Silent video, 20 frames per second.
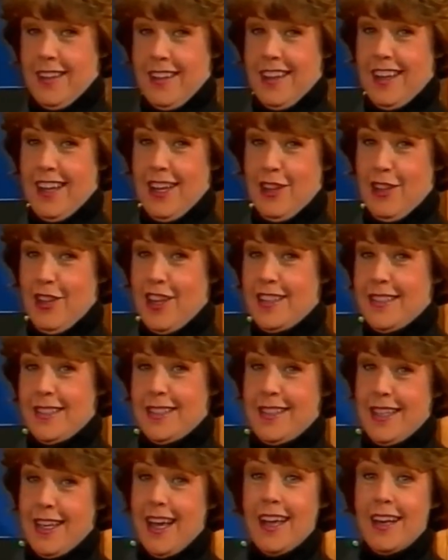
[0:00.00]
And that's
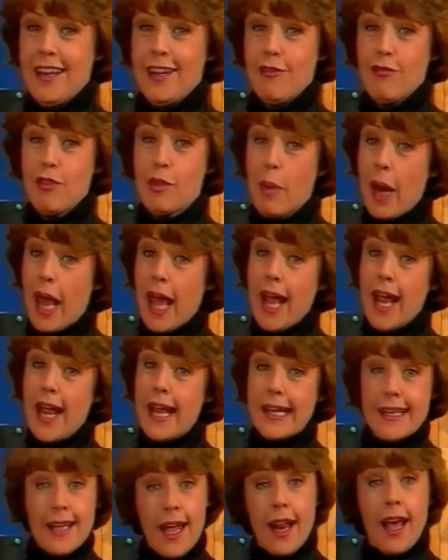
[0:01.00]
the end of the
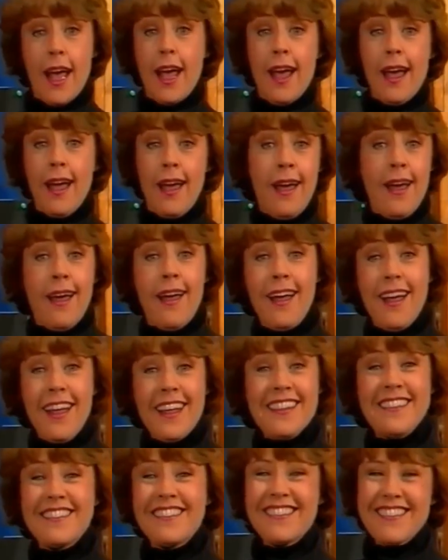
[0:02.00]
play. Ta-da!
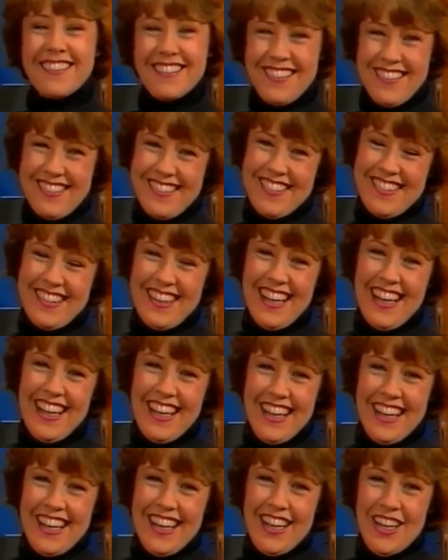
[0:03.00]

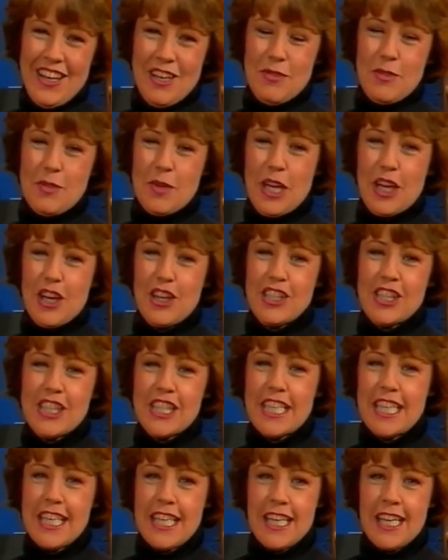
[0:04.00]
We're going to
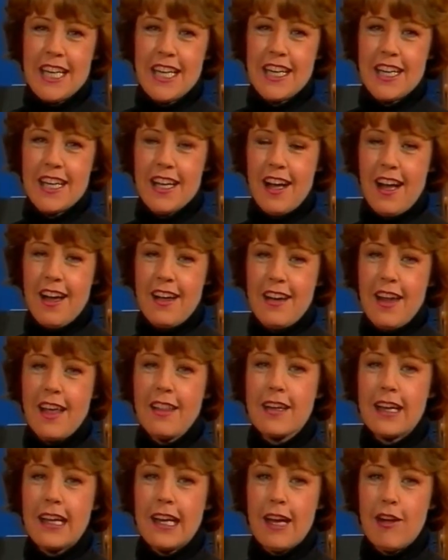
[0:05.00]
see
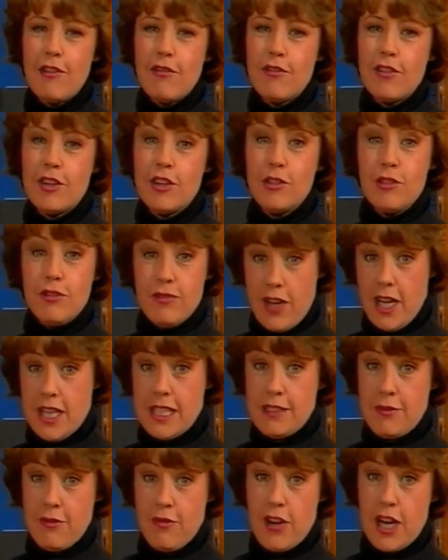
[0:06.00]
another glove who finds
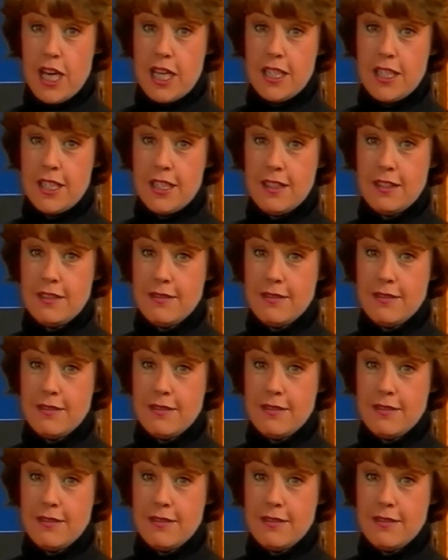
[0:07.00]
a friend.